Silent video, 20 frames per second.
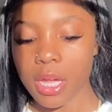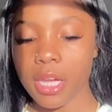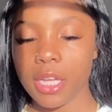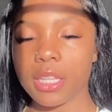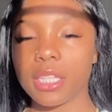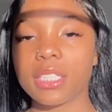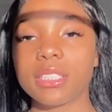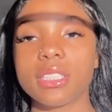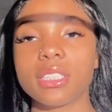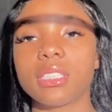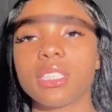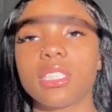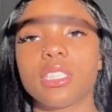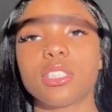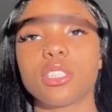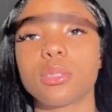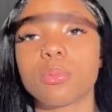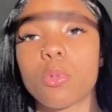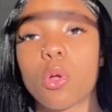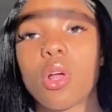this is in a
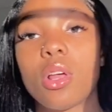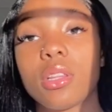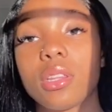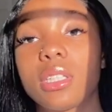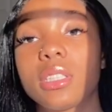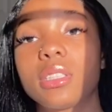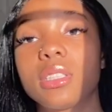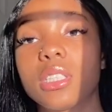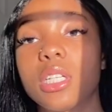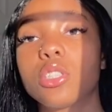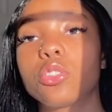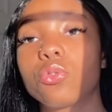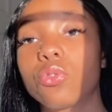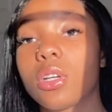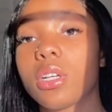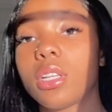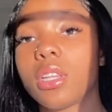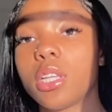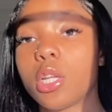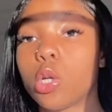small this does run
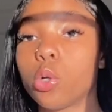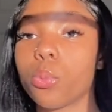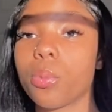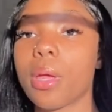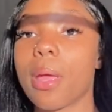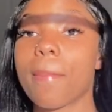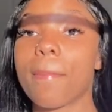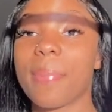a little bit